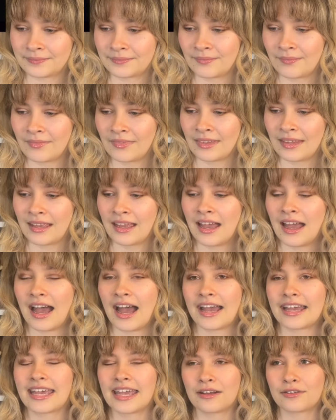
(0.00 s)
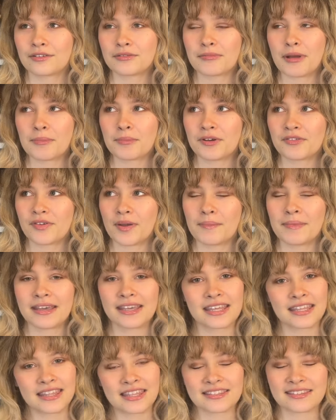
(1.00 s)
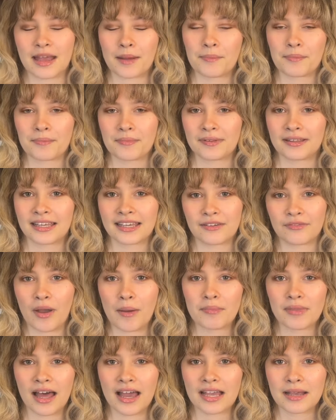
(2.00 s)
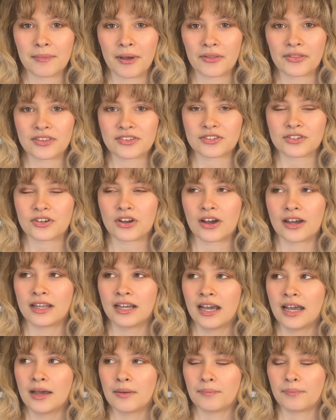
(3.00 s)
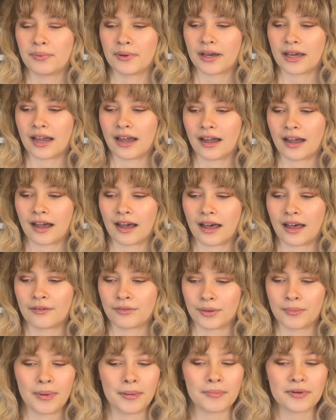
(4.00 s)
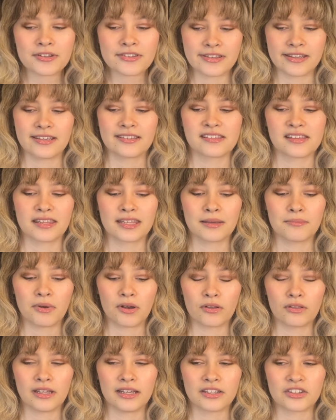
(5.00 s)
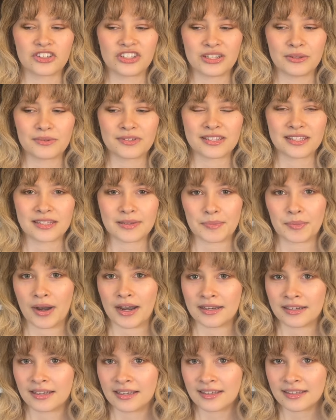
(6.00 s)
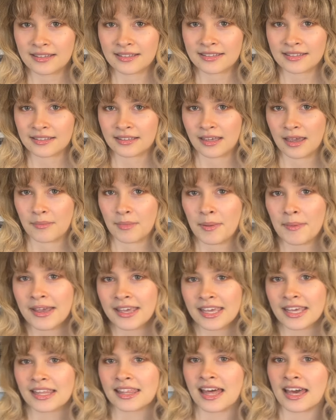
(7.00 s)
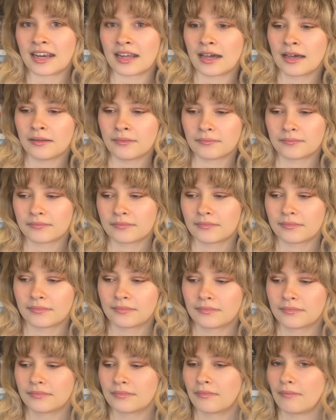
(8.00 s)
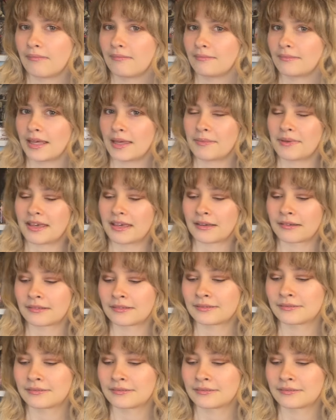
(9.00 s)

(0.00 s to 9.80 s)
to know. I can't remember if I'm making this up, like if I'm lying about this or not, but I remember seeing something about like she was his apprentice. Am I making that up? Maybe.